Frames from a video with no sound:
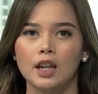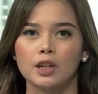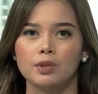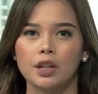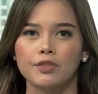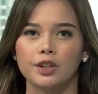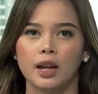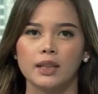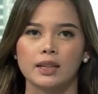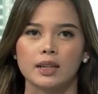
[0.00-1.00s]
Maria
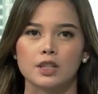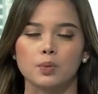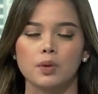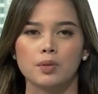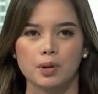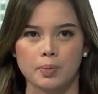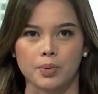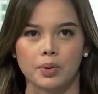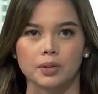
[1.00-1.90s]
Fernandez with the report.